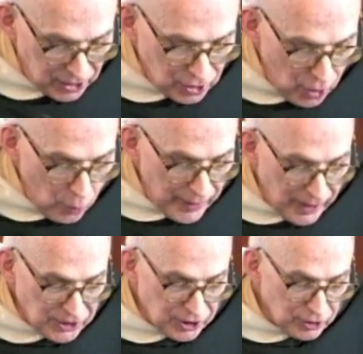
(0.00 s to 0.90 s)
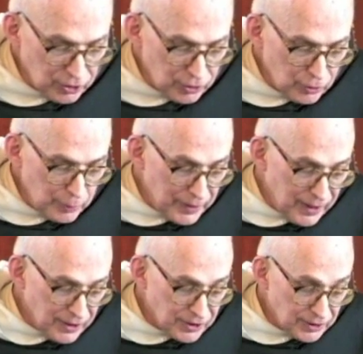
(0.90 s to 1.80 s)
didn't know what else he could do
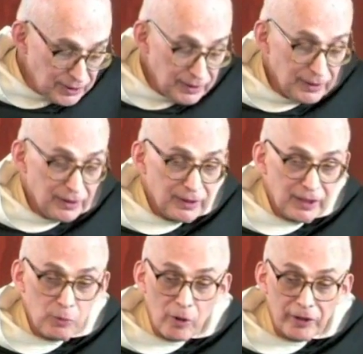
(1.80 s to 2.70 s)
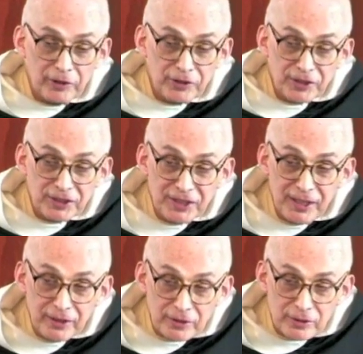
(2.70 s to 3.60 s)
because he wanted to
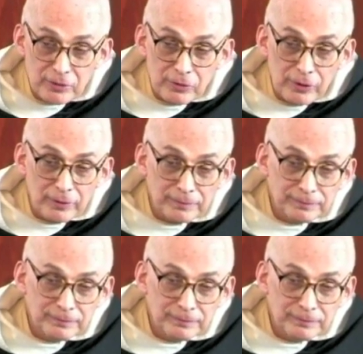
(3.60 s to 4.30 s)
succeed in school.